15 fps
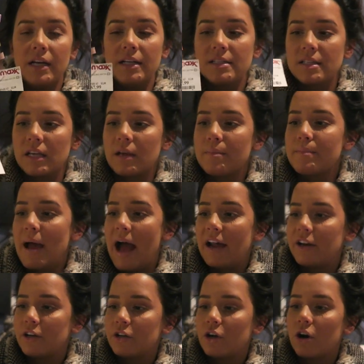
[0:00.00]
It's like
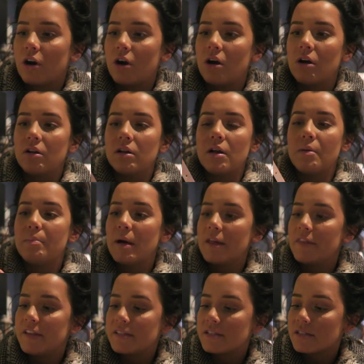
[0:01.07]
Madden Girl,
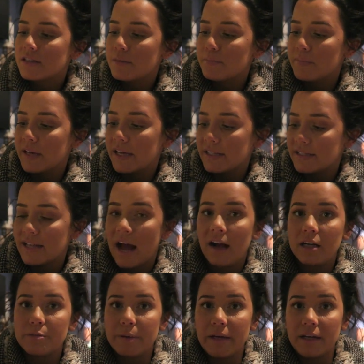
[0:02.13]
but this is the
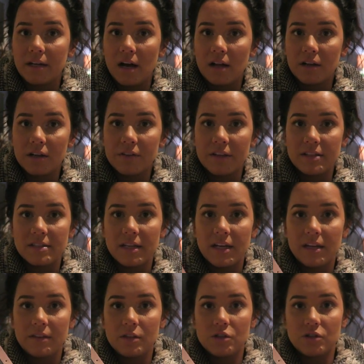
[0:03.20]
exact pink color that's
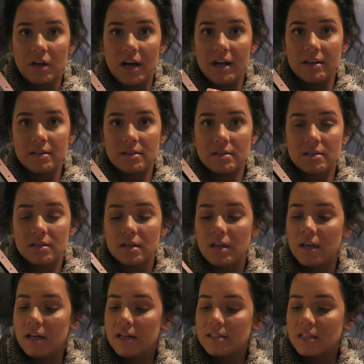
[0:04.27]
in the dress.
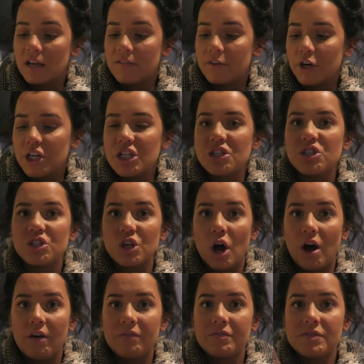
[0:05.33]
It's like a very
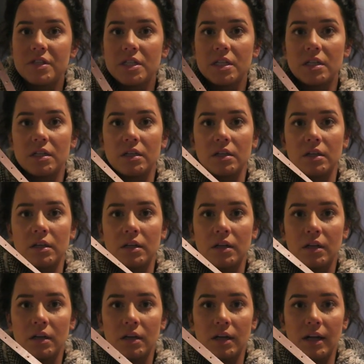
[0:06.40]
soft
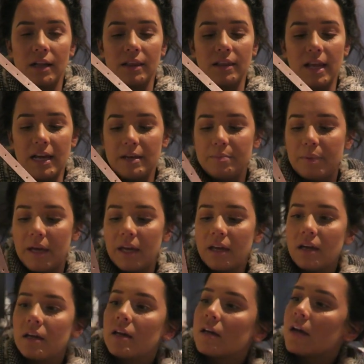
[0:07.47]
light
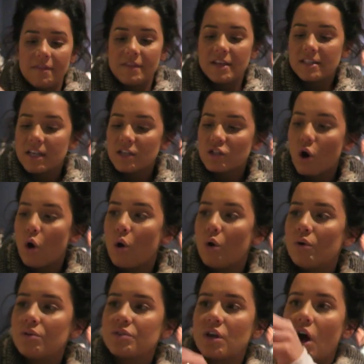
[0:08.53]
pink, and this has
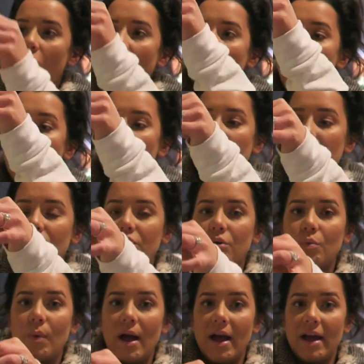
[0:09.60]
holes all the
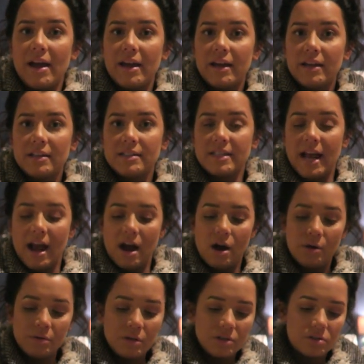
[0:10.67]
way
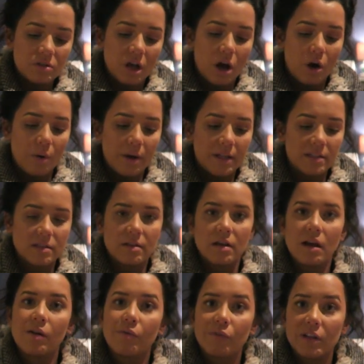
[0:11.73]
down, so it's
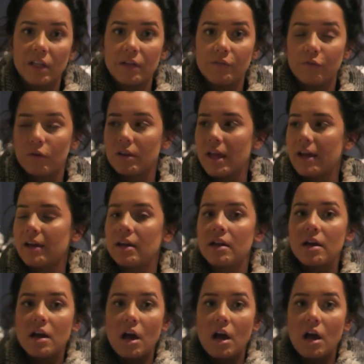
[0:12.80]
really for like